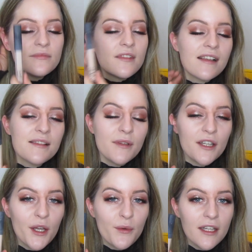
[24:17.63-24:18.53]
Next I'm
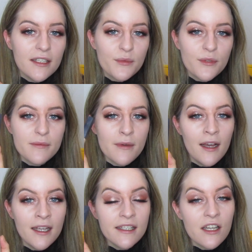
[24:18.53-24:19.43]
going to go in with
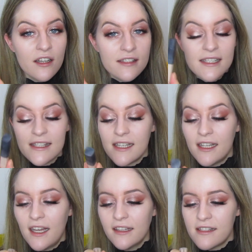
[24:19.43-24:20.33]
my NARS
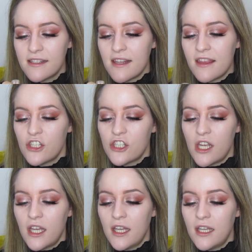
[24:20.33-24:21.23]
concealer, and this is in the
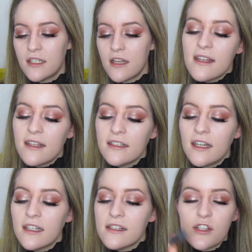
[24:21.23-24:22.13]
shade either
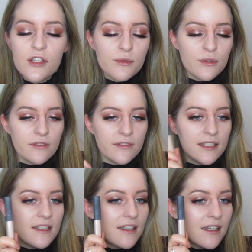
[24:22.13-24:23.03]
Light 2 or
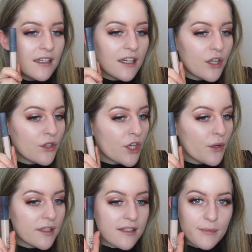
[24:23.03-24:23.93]
Vanilla, I don't know
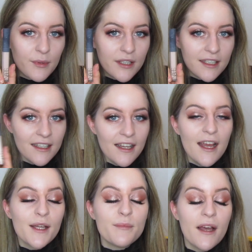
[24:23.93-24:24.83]
at this point,
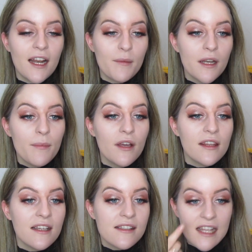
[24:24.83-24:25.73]
but I'm going to put
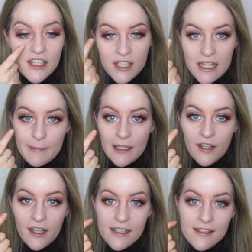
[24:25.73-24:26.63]
this underneath my
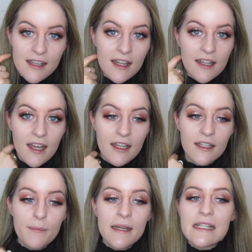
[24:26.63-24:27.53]
eyes and
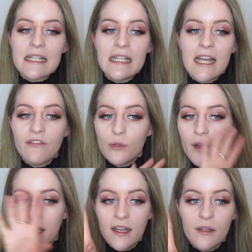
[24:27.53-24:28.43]
then basically
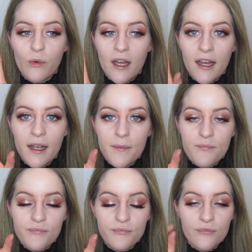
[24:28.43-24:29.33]
everywhere where
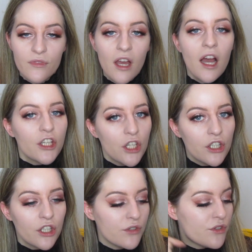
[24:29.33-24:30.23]
I
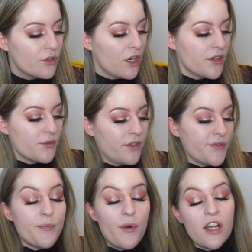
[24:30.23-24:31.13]
couldn't go too close with
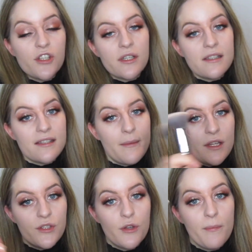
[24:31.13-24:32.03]
this brush because it's a
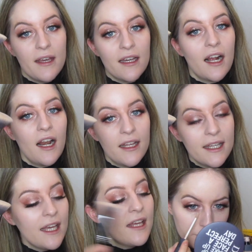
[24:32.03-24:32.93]
bit too big and
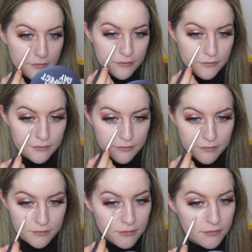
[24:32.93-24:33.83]
clunky. So
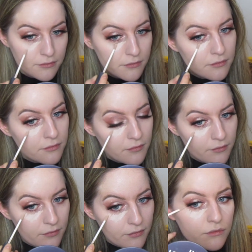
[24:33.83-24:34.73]
like on the top of my
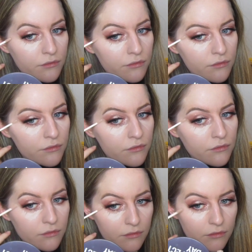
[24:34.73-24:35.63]
eyebrows,
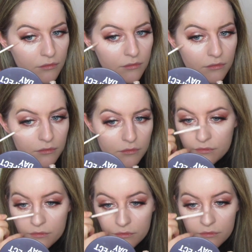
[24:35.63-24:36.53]
on my
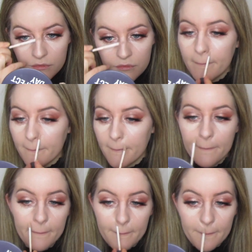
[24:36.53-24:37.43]
nose, on my
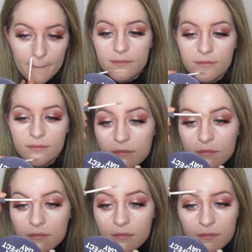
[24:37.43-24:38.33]
chin, but
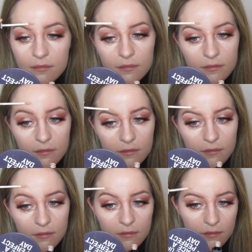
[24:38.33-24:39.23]
that's just for extra
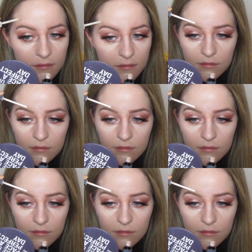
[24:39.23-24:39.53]
coverage.